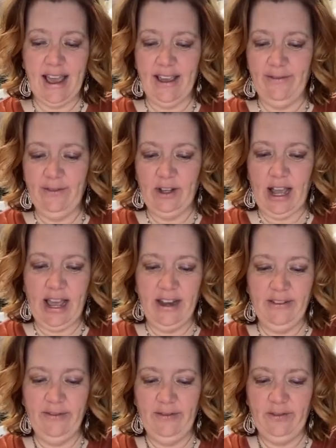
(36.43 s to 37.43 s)
I have
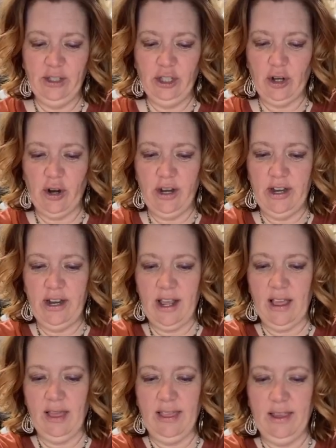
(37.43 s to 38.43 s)
kind of
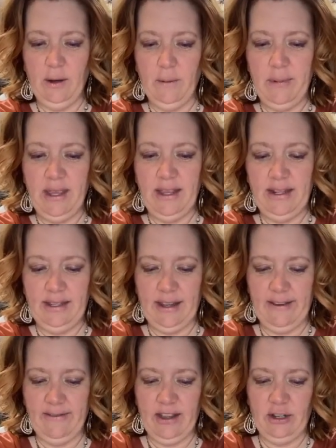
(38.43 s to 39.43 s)
started a little
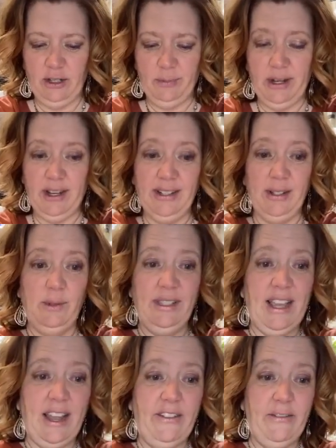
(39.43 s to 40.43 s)
bit of it just because it
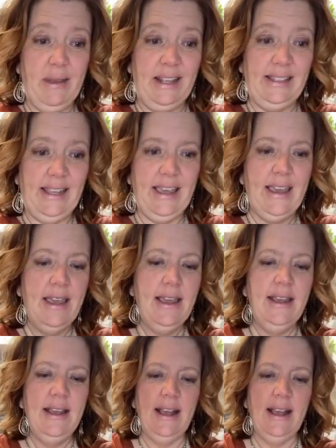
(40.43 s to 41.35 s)
was kind of messy